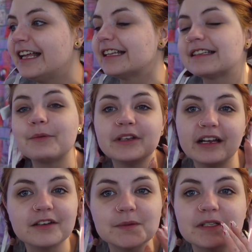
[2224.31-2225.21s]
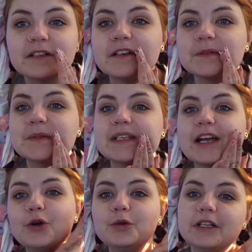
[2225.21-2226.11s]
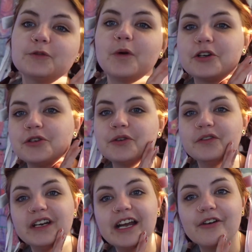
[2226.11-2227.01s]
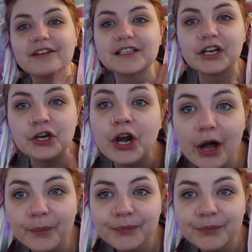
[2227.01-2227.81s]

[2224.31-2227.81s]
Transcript: It's like when Landis was here, Landis was like, oh, let's watch your new video. And I was like, no.